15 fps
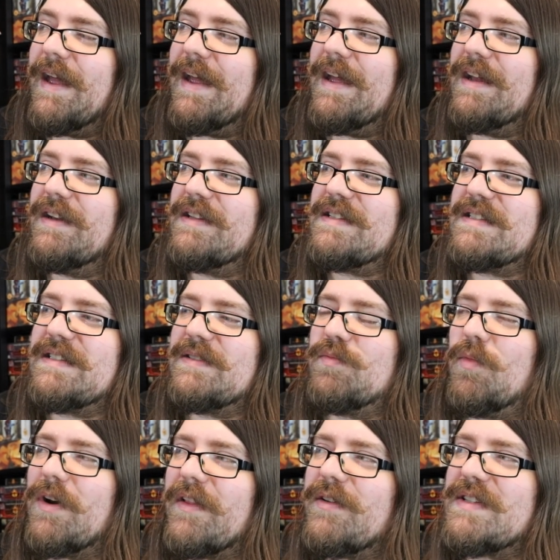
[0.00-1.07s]
and it's
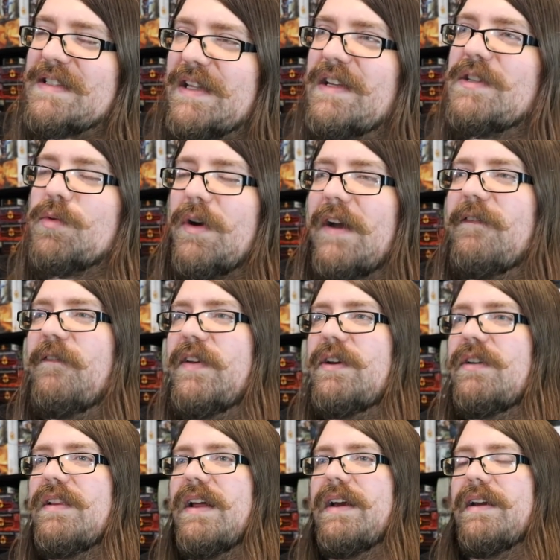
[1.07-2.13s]
one of those things where I
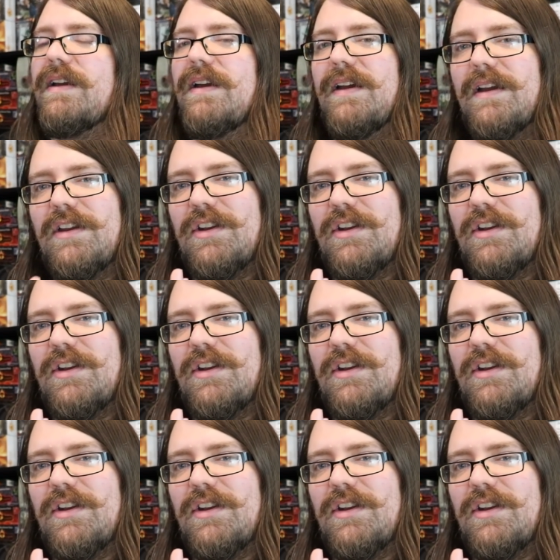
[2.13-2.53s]
feel like,